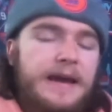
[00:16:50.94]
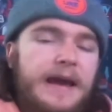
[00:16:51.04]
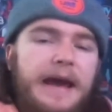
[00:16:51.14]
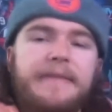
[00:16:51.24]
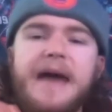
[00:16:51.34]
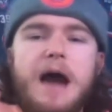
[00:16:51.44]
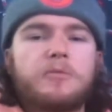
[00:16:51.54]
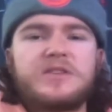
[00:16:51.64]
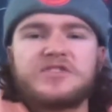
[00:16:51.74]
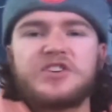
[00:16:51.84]
And that
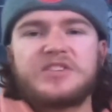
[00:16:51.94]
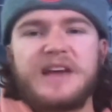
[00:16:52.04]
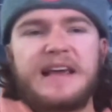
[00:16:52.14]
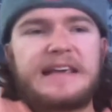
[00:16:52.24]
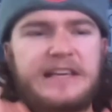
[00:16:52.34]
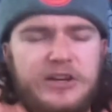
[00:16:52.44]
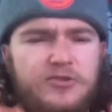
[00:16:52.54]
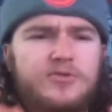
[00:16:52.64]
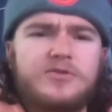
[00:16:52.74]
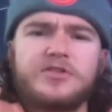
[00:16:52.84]
was just a
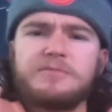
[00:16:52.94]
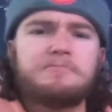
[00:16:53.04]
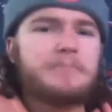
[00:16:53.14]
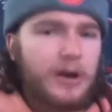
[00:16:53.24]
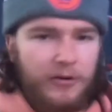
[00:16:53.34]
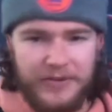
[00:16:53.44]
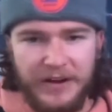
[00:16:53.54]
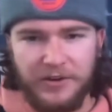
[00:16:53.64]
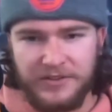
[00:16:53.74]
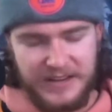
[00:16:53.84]
huge middle
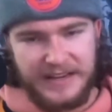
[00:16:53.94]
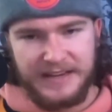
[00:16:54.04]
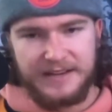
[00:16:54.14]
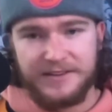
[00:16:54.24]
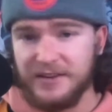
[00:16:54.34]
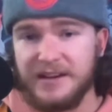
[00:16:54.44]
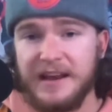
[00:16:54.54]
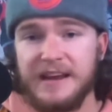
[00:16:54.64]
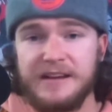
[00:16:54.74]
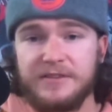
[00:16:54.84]
finger to to
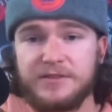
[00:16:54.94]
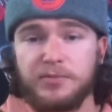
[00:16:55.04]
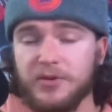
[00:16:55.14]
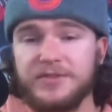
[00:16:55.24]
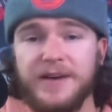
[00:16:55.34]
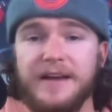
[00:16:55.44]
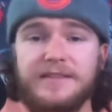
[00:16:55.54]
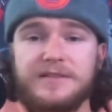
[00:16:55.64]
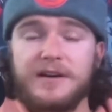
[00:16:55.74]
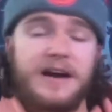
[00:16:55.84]
Canadian sports
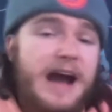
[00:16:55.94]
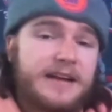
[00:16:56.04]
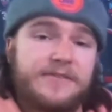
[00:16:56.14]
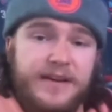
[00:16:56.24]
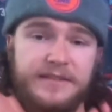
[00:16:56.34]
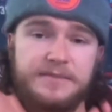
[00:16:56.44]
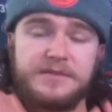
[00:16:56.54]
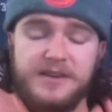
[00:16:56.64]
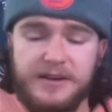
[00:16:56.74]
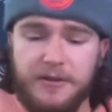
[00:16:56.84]
fans, uh, hockey fans in
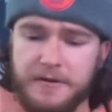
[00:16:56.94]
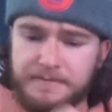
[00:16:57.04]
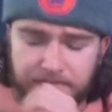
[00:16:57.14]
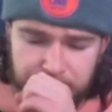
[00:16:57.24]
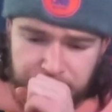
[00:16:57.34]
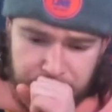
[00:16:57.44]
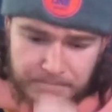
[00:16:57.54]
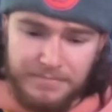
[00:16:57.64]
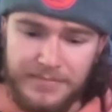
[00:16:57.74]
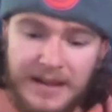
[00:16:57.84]
particular.
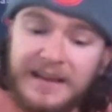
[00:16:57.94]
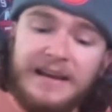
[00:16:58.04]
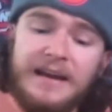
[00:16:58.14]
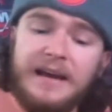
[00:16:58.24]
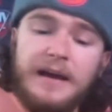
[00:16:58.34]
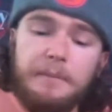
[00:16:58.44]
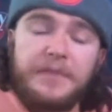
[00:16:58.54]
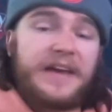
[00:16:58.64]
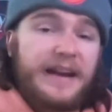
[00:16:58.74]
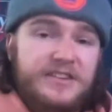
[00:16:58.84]
But
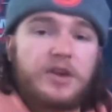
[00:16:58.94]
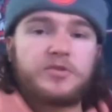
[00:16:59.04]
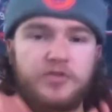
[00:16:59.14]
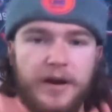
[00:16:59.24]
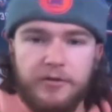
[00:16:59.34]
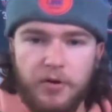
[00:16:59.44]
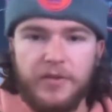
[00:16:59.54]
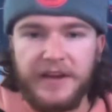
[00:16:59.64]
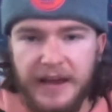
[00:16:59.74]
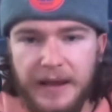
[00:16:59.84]
the NHL was trying to grow
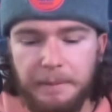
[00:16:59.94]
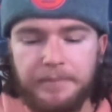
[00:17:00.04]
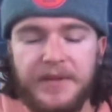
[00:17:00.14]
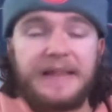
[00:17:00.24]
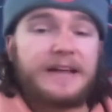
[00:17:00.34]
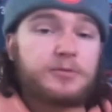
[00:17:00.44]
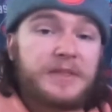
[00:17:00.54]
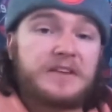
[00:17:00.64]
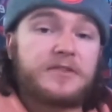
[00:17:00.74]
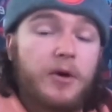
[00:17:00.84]
the game, and that's what
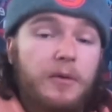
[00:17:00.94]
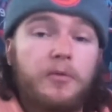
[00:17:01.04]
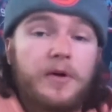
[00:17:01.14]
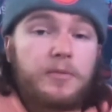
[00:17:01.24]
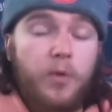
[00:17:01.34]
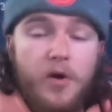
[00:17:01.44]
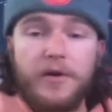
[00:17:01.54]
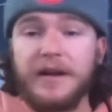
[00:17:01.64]
they thought would work.